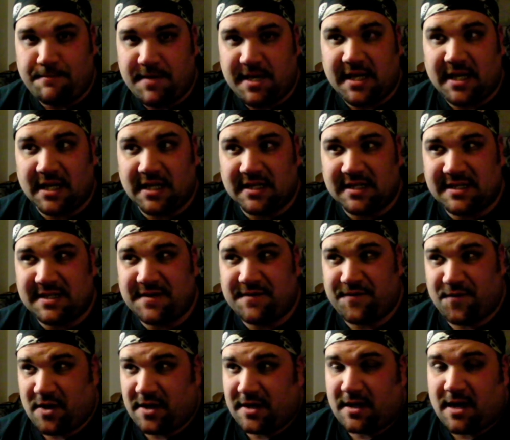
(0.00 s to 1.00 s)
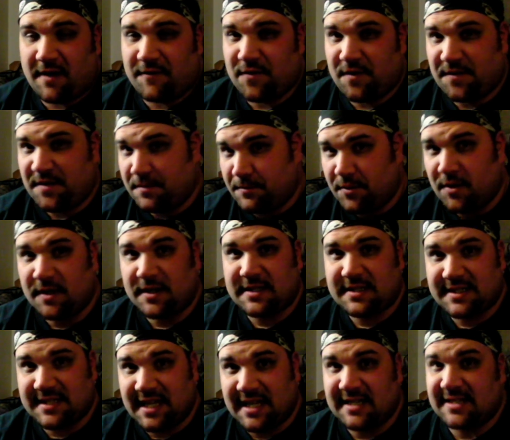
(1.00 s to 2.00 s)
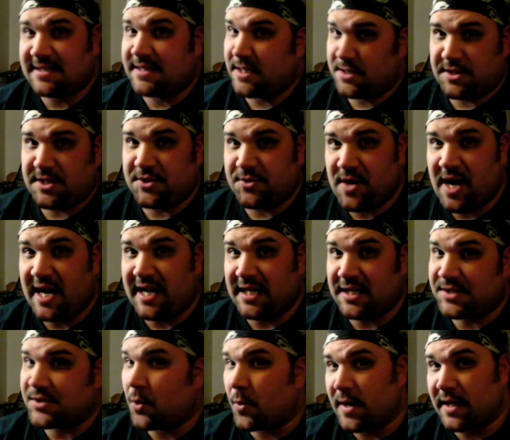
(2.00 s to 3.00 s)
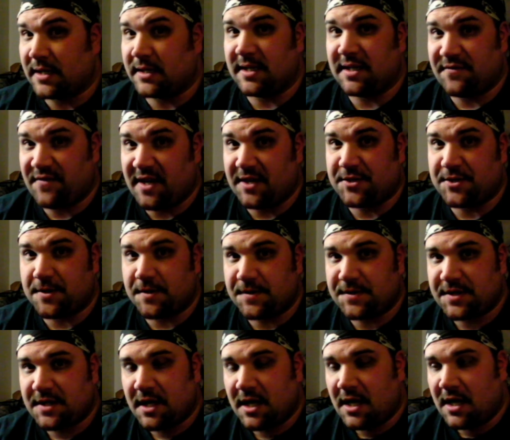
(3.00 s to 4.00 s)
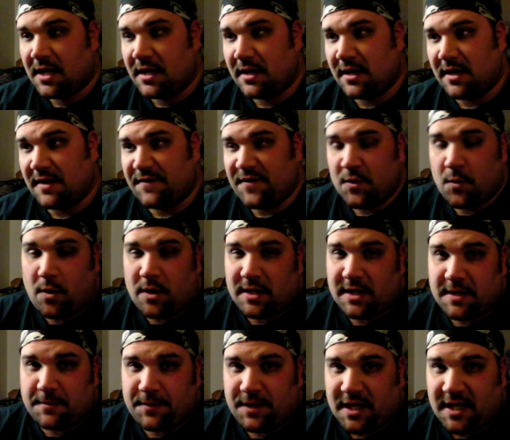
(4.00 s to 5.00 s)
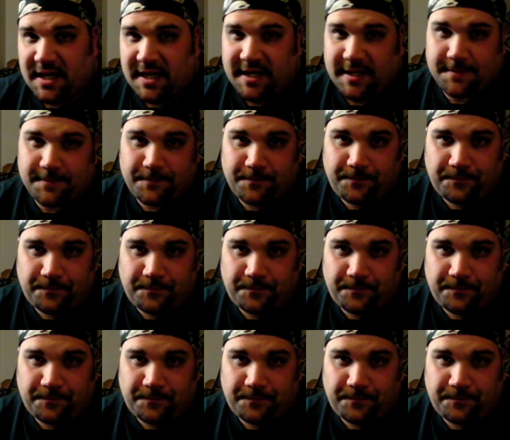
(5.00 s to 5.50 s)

because the front cover of the book says Dungeons and Dragons Oriental Adventures. If you wanted to play,